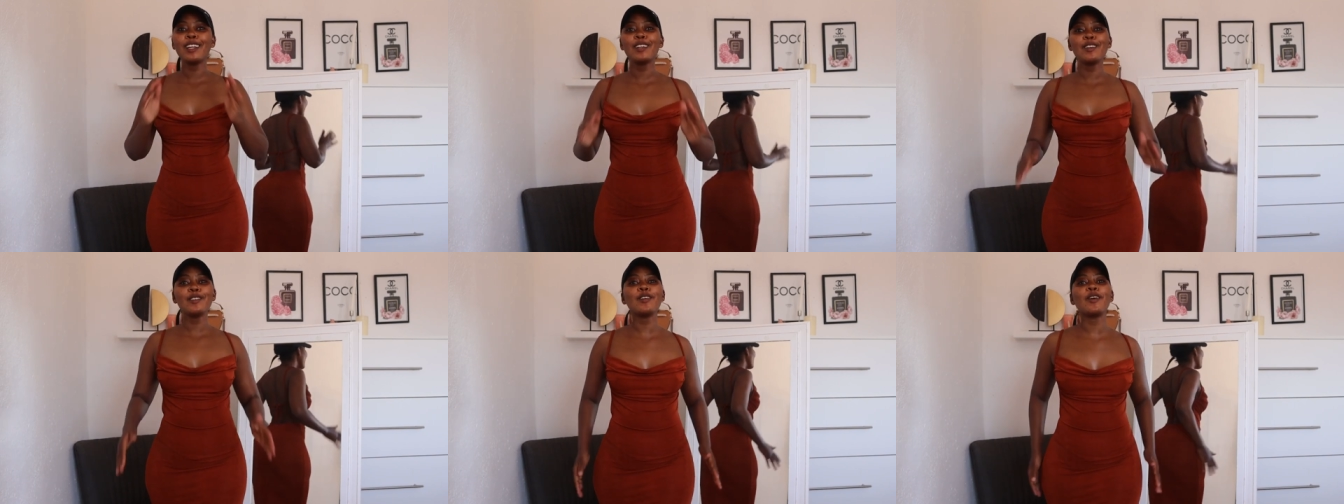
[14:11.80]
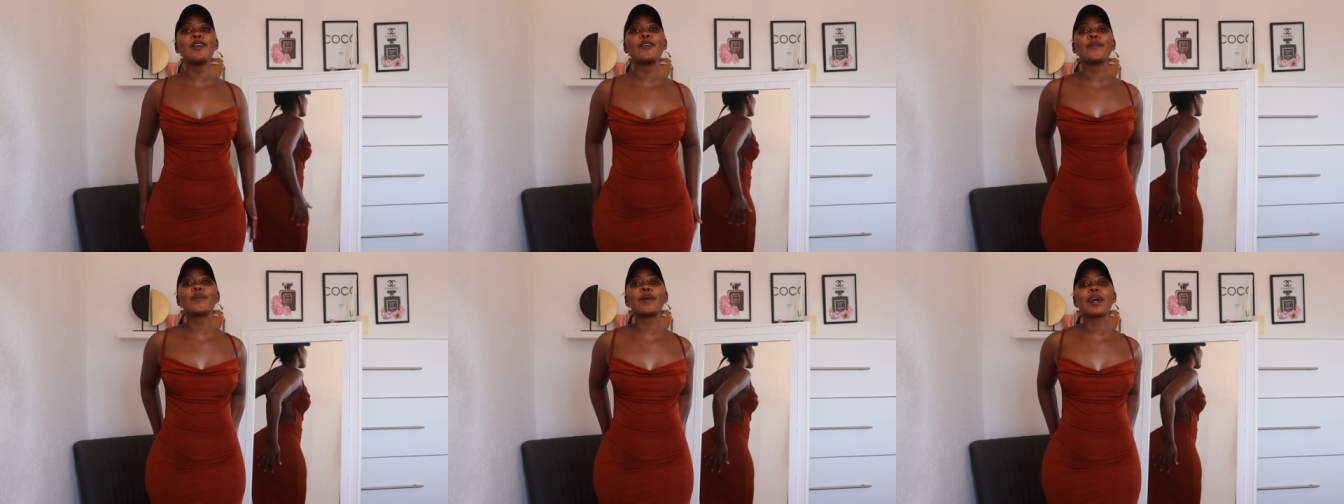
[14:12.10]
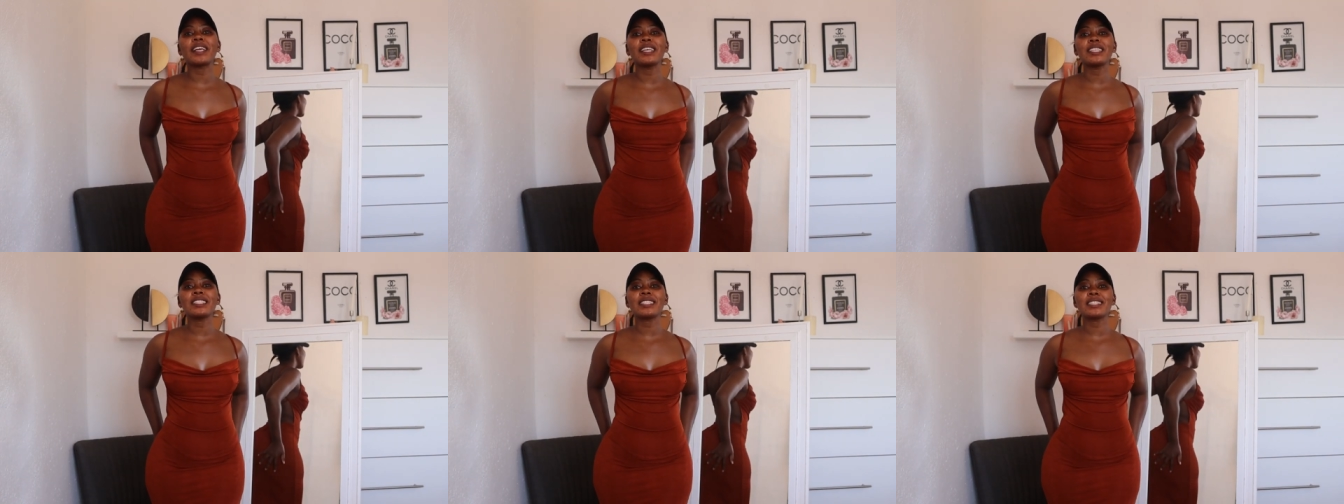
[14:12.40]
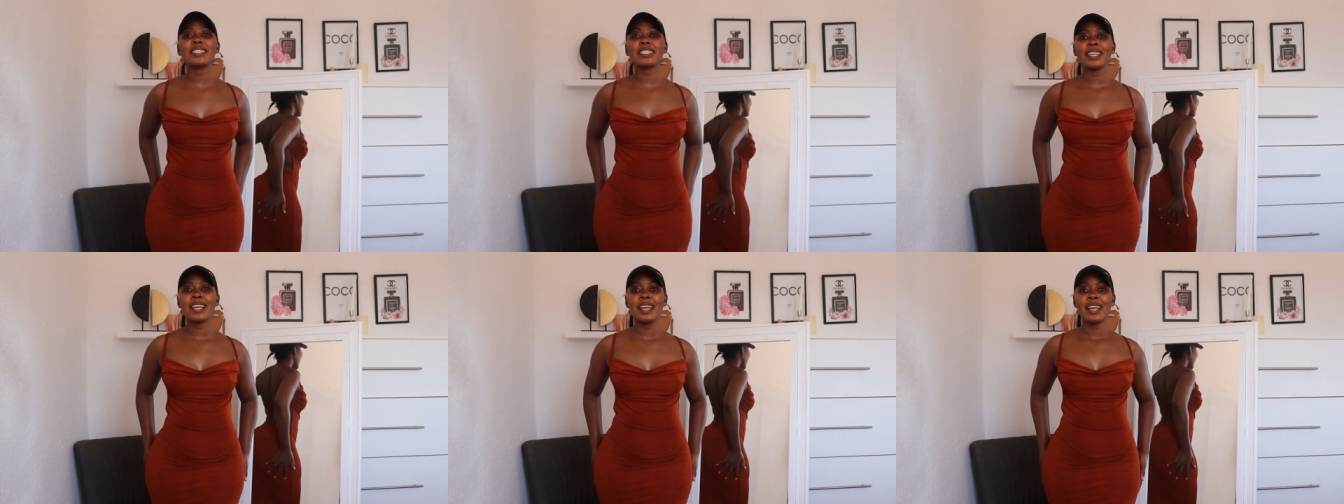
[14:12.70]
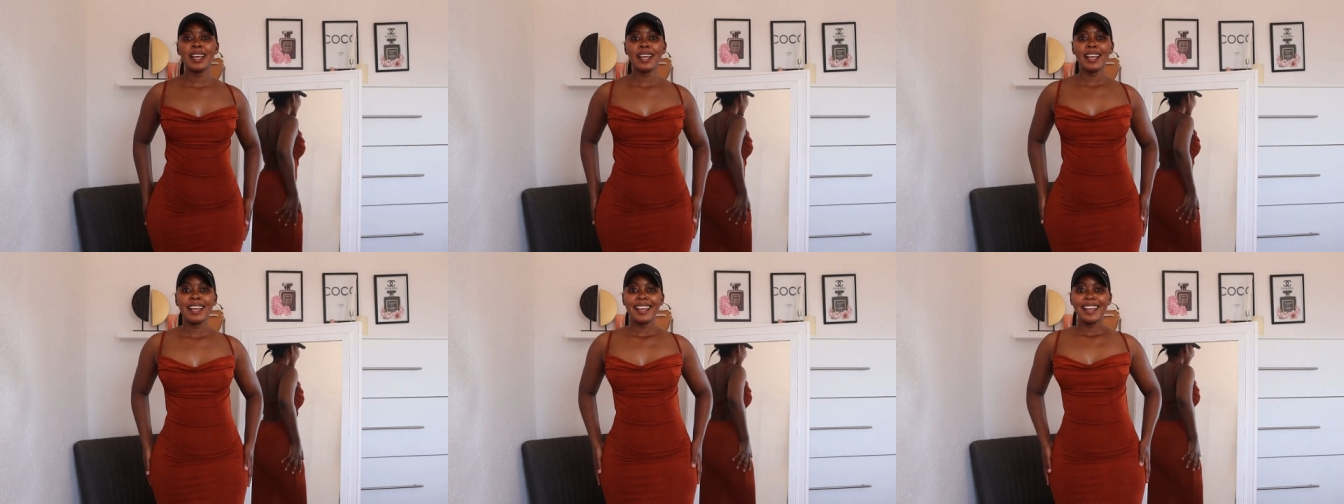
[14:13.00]
No ways.
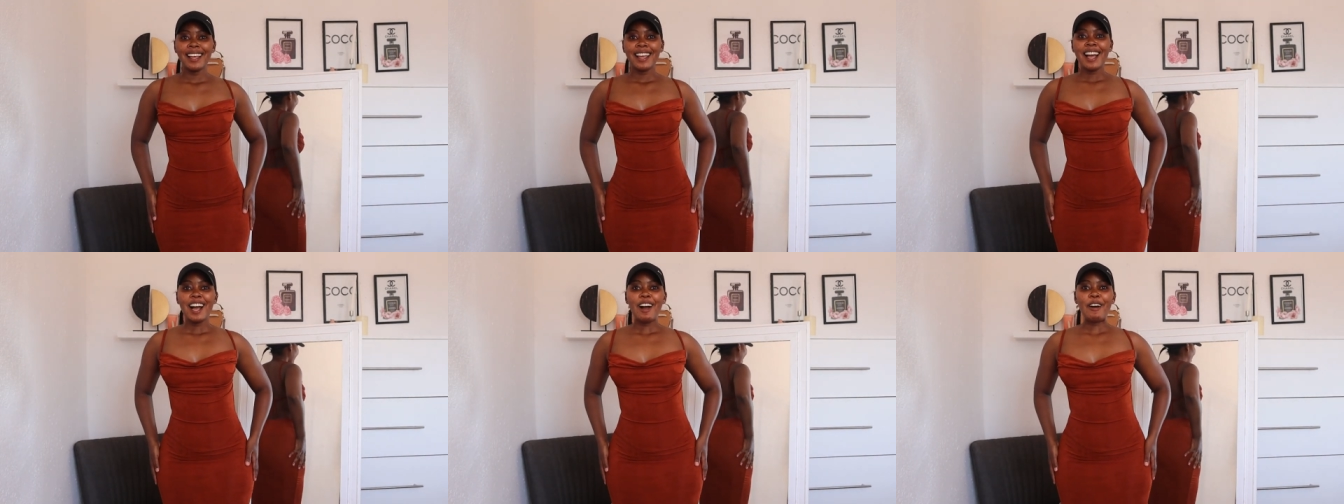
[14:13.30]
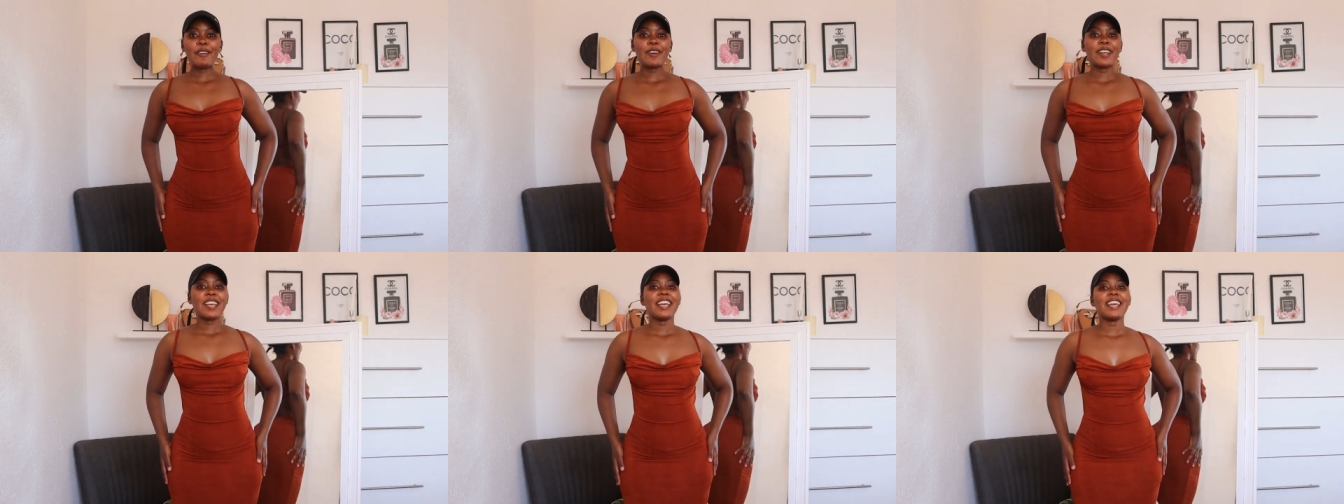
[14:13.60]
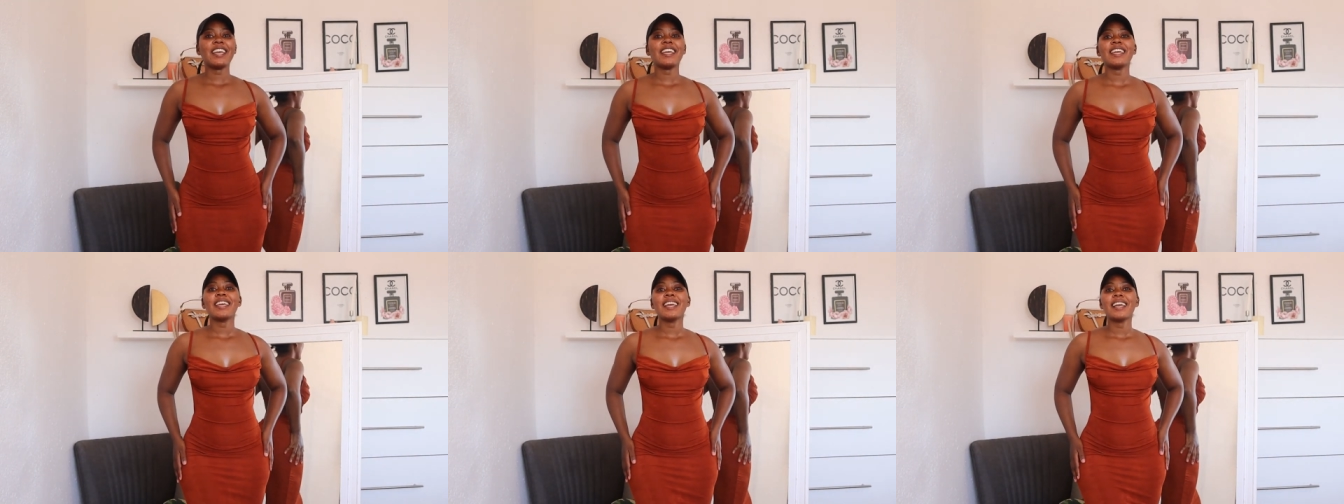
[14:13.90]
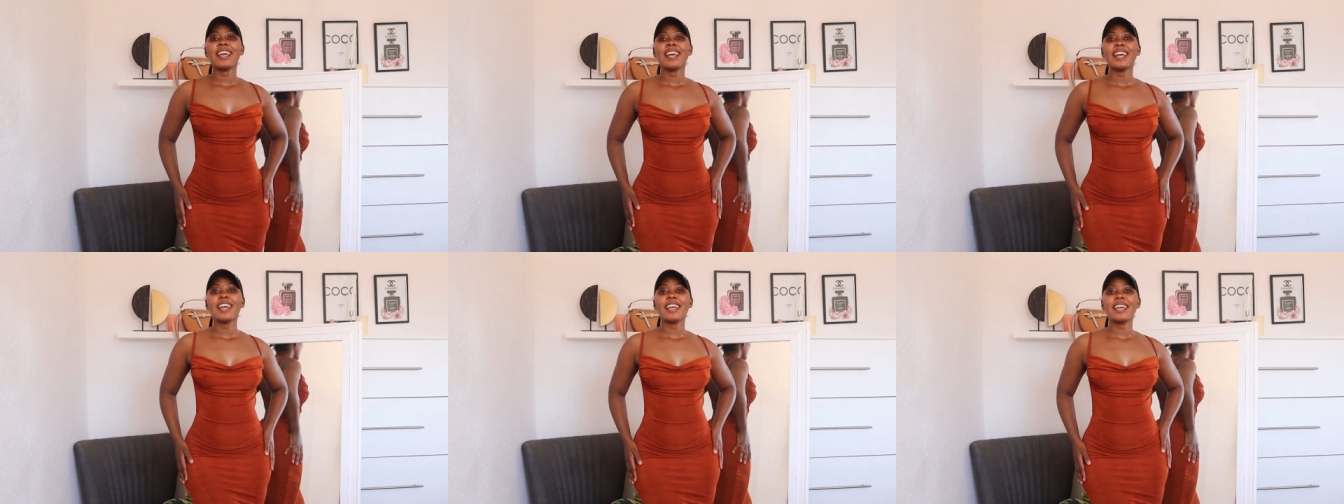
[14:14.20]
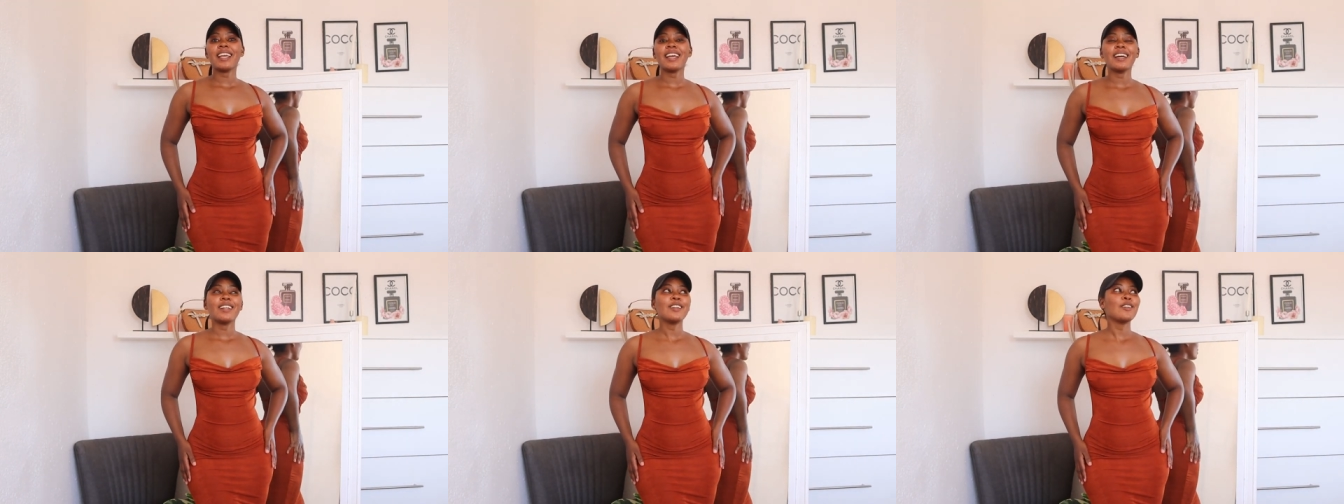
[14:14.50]
Okay.
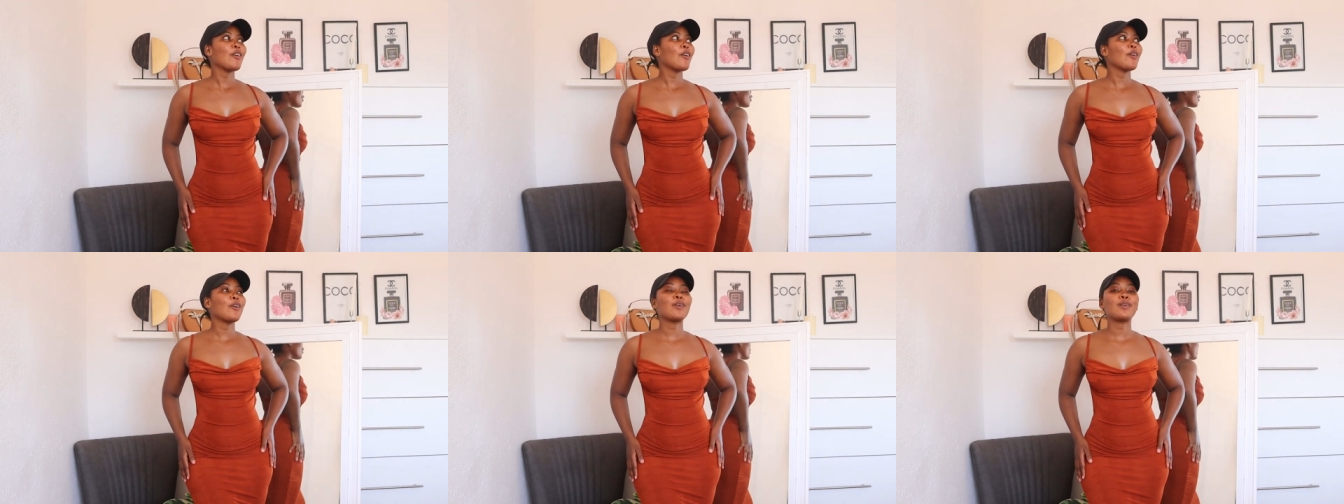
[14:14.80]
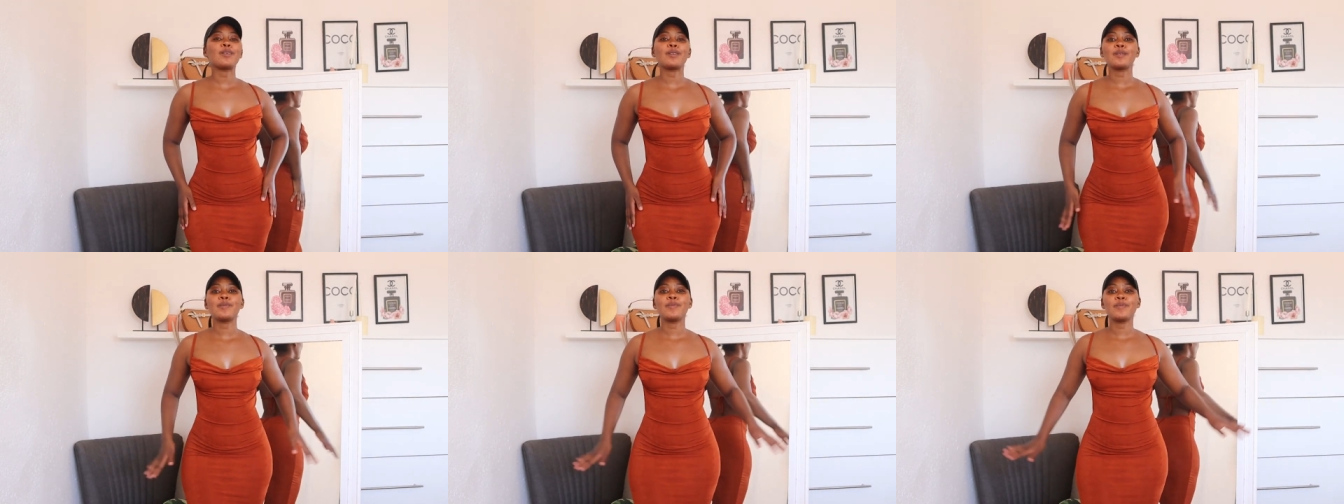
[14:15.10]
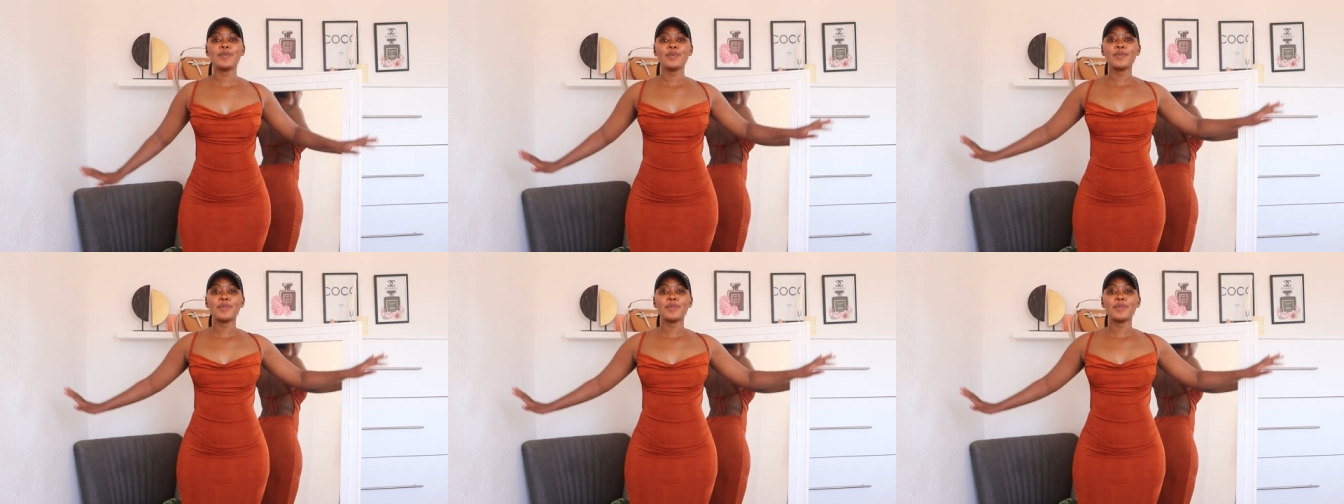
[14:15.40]
No.